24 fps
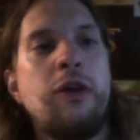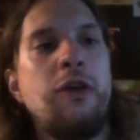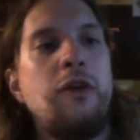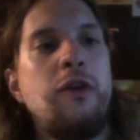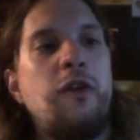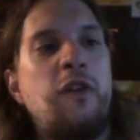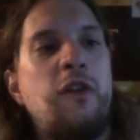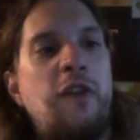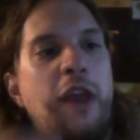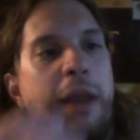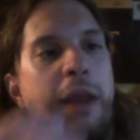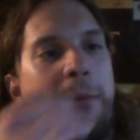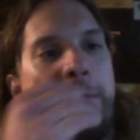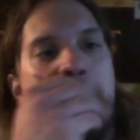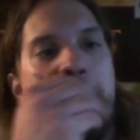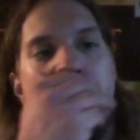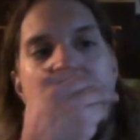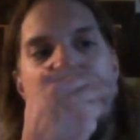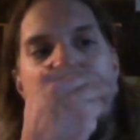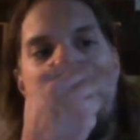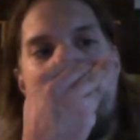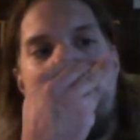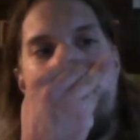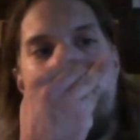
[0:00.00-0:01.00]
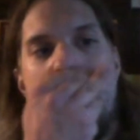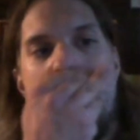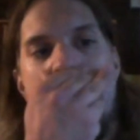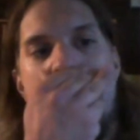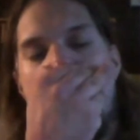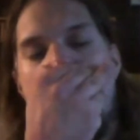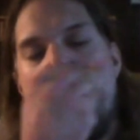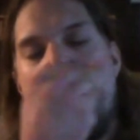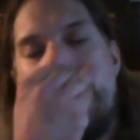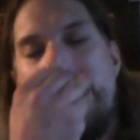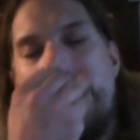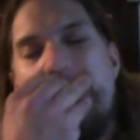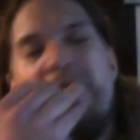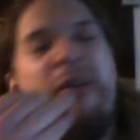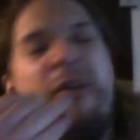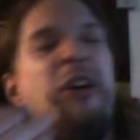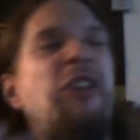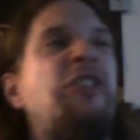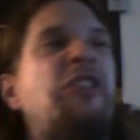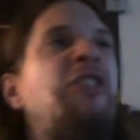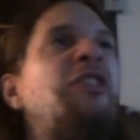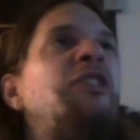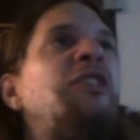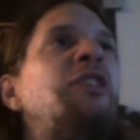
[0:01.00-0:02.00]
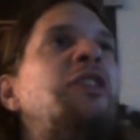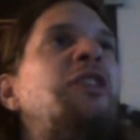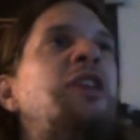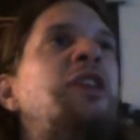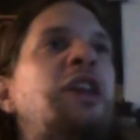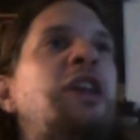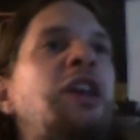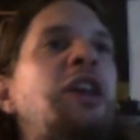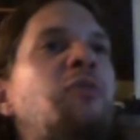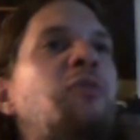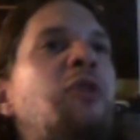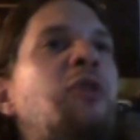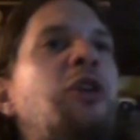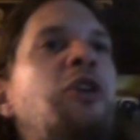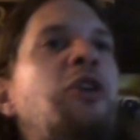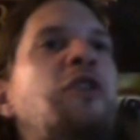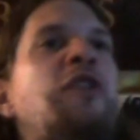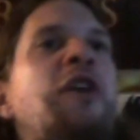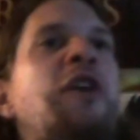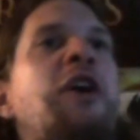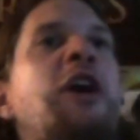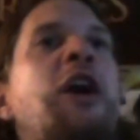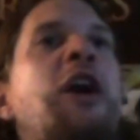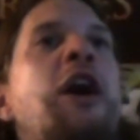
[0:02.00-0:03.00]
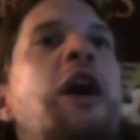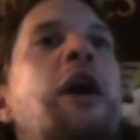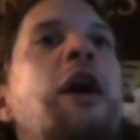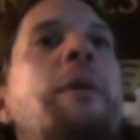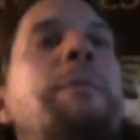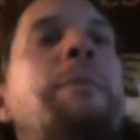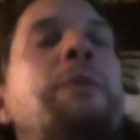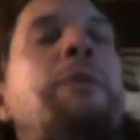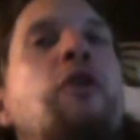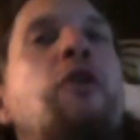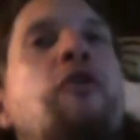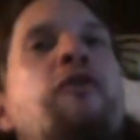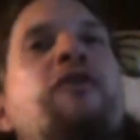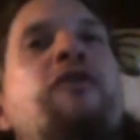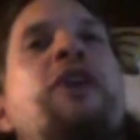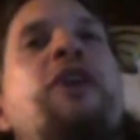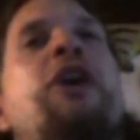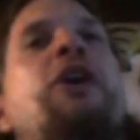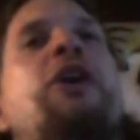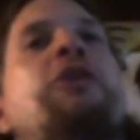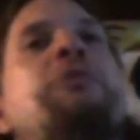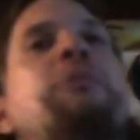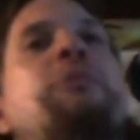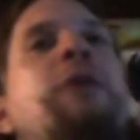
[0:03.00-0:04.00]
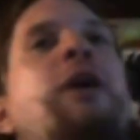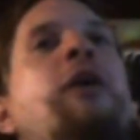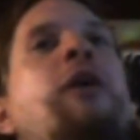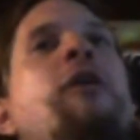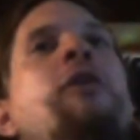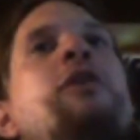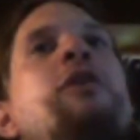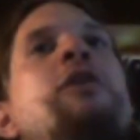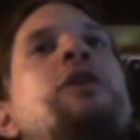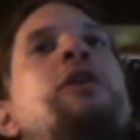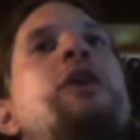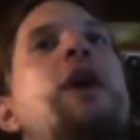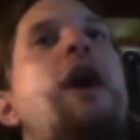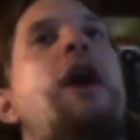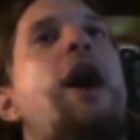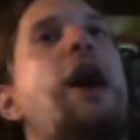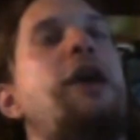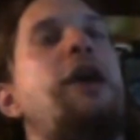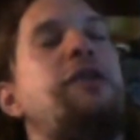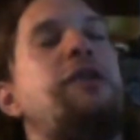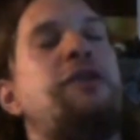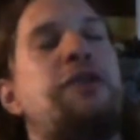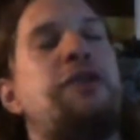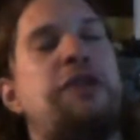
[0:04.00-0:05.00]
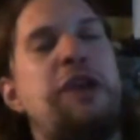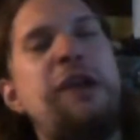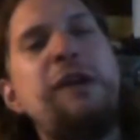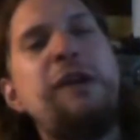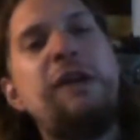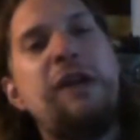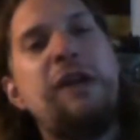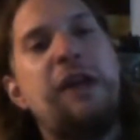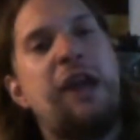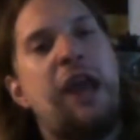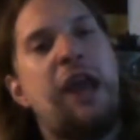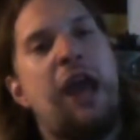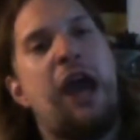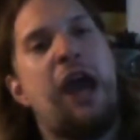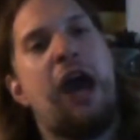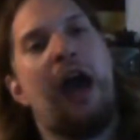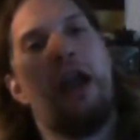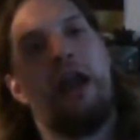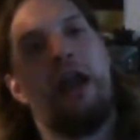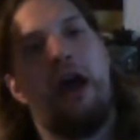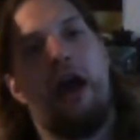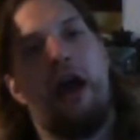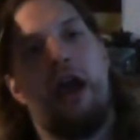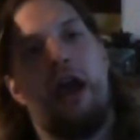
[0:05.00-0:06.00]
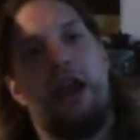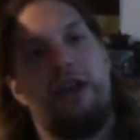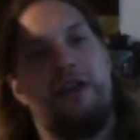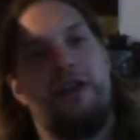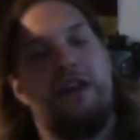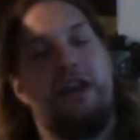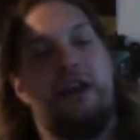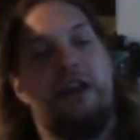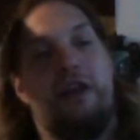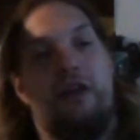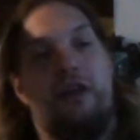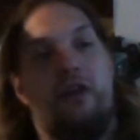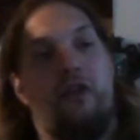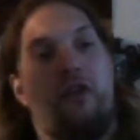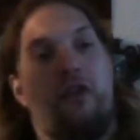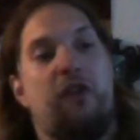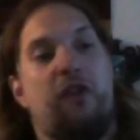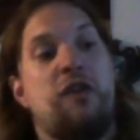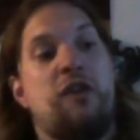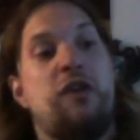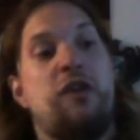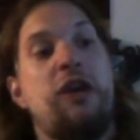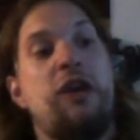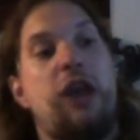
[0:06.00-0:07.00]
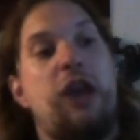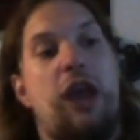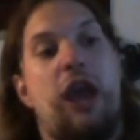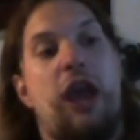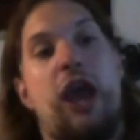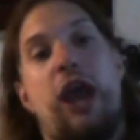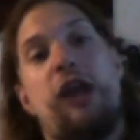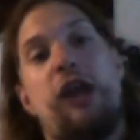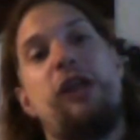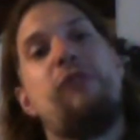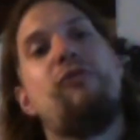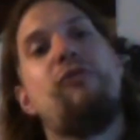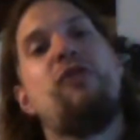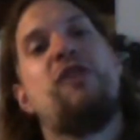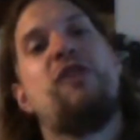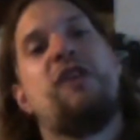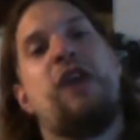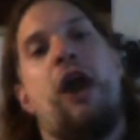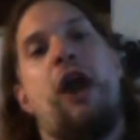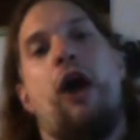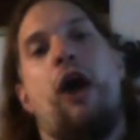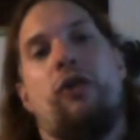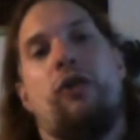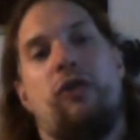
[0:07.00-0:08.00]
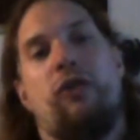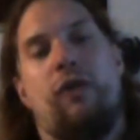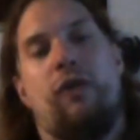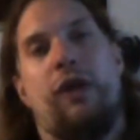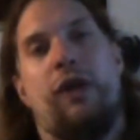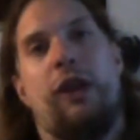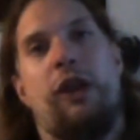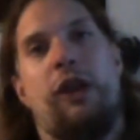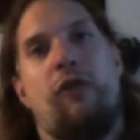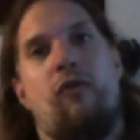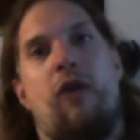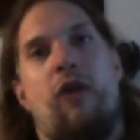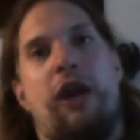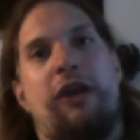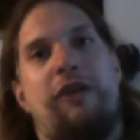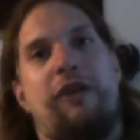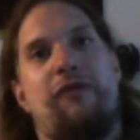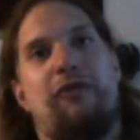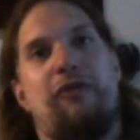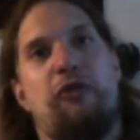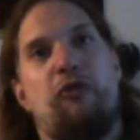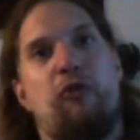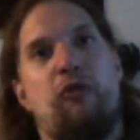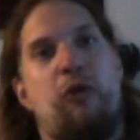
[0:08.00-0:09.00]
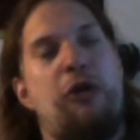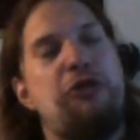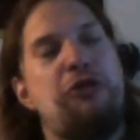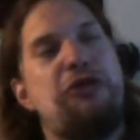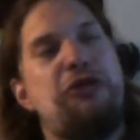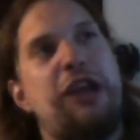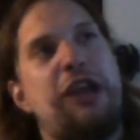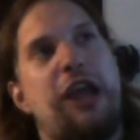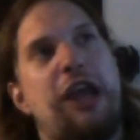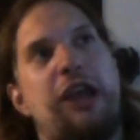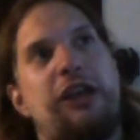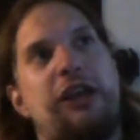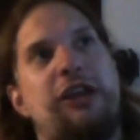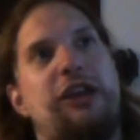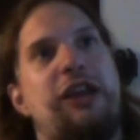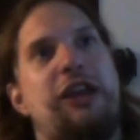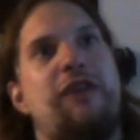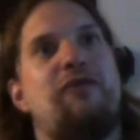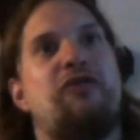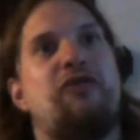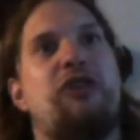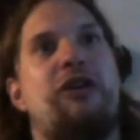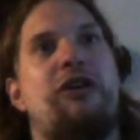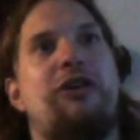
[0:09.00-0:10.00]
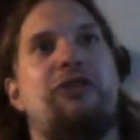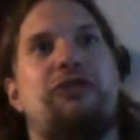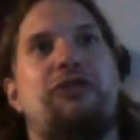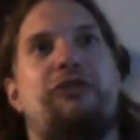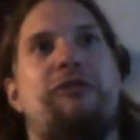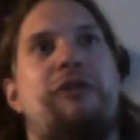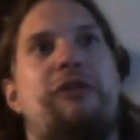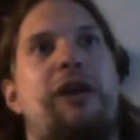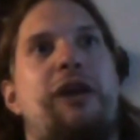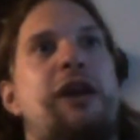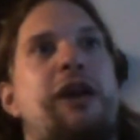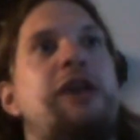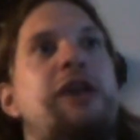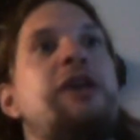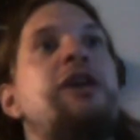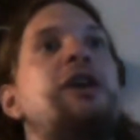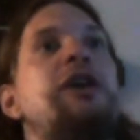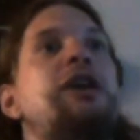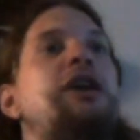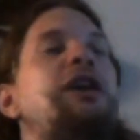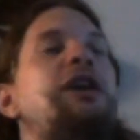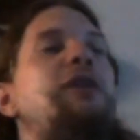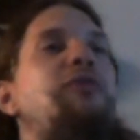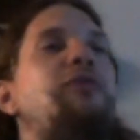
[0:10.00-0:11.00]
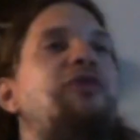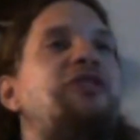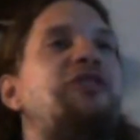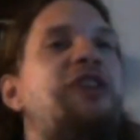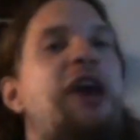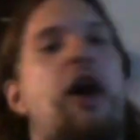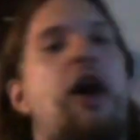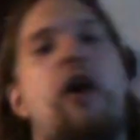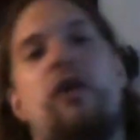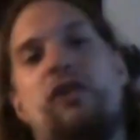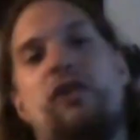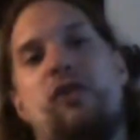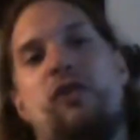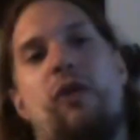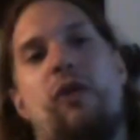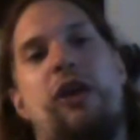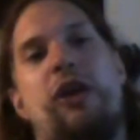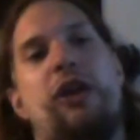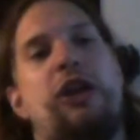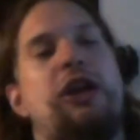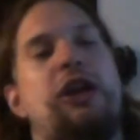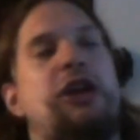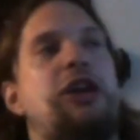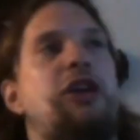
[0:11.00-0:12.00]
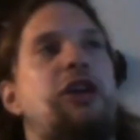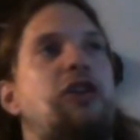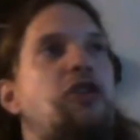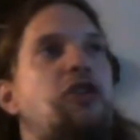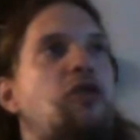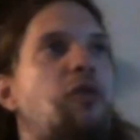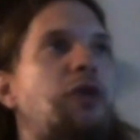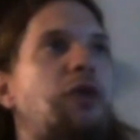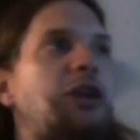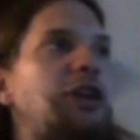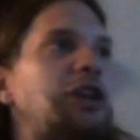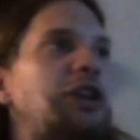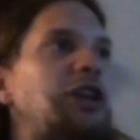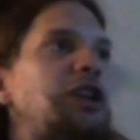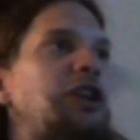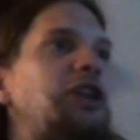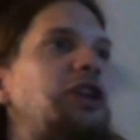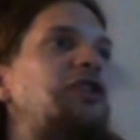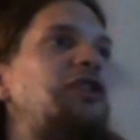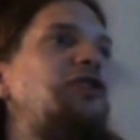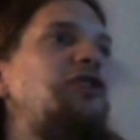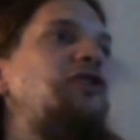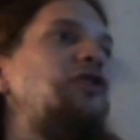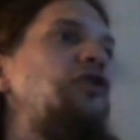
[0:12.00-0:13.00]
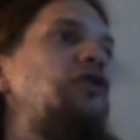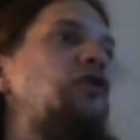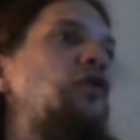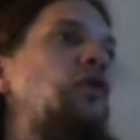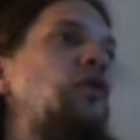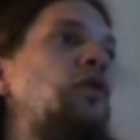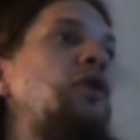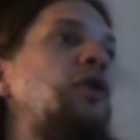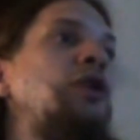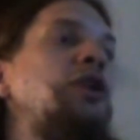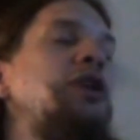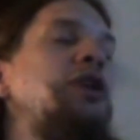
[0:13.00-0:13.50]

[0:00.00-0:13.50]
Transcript: same point, you know, he was a Blofeld where I think he had ideas and he was calculating. Like, if there's one thing I can give Charles Gray, he was calculating. He knew what he needed to do.